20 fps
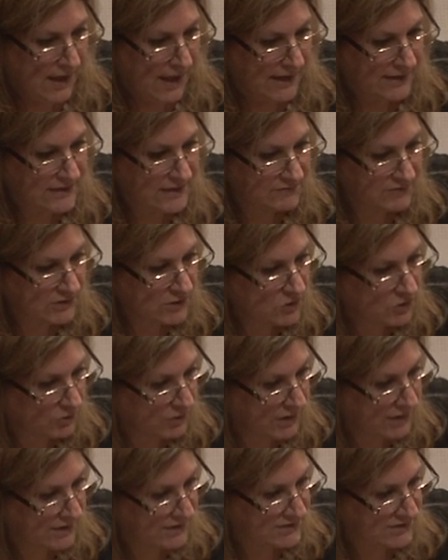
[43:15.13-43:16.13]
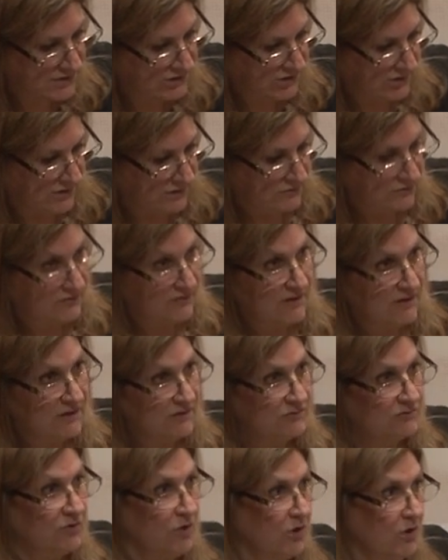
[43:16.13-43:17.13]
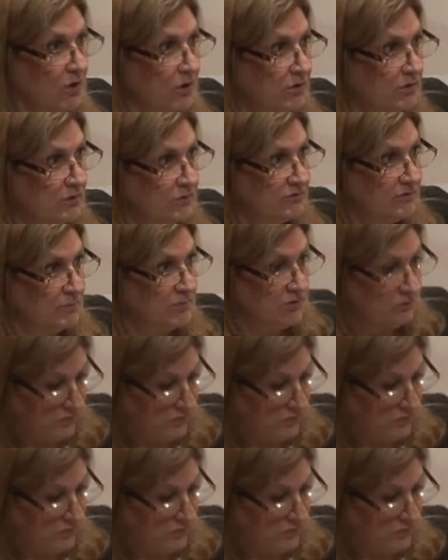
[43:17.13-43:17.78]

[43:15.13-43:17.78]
And given the current conditions, these are some of